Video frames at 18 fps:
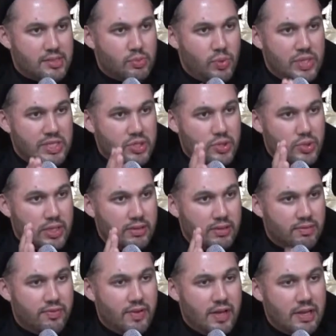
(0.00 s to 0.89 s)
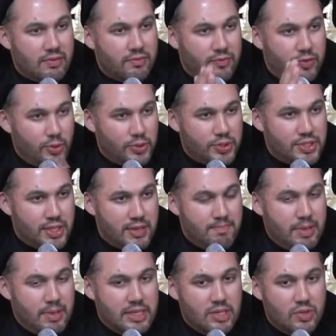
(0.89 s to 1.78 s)
when you convert for
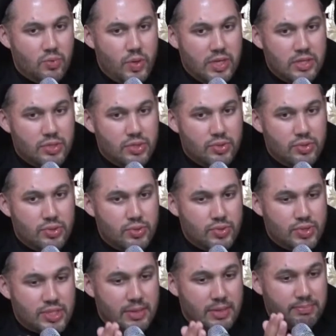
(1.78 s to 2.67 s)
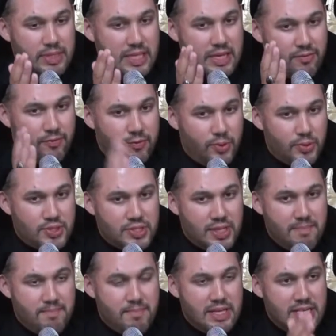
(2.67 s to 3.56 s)
somebody, when you do something for
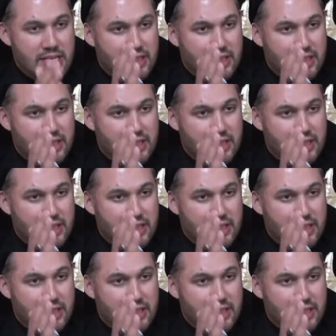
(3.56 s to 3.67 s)
somebody,